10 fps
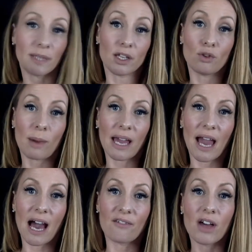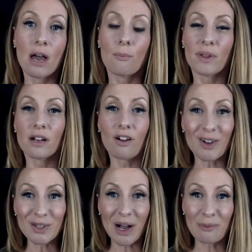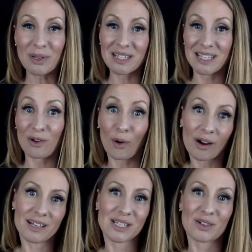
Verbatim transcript: that you might have, but it'll also help you to see auras.